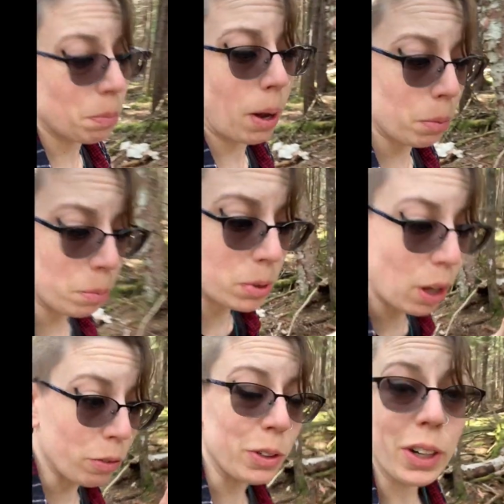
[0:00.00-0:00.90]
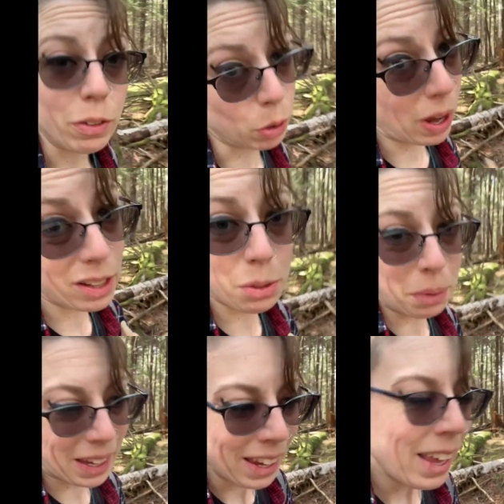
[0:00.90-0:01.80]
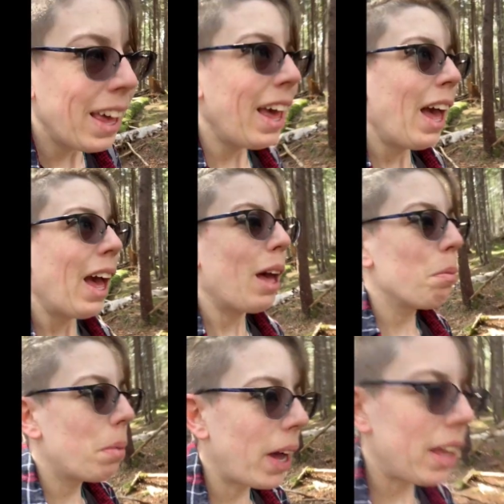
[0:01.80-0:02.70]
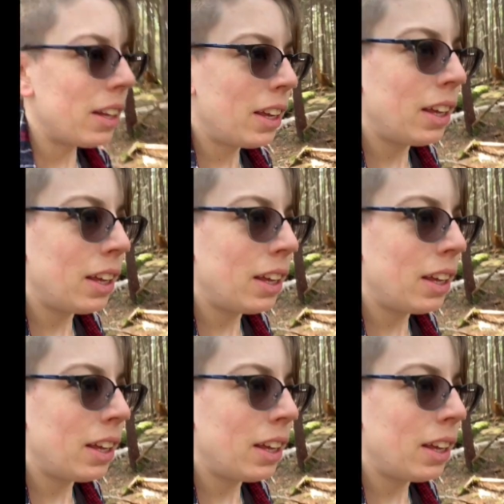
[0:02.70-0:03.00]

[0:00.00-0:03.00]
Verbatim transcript: problem solver, if you ask me, but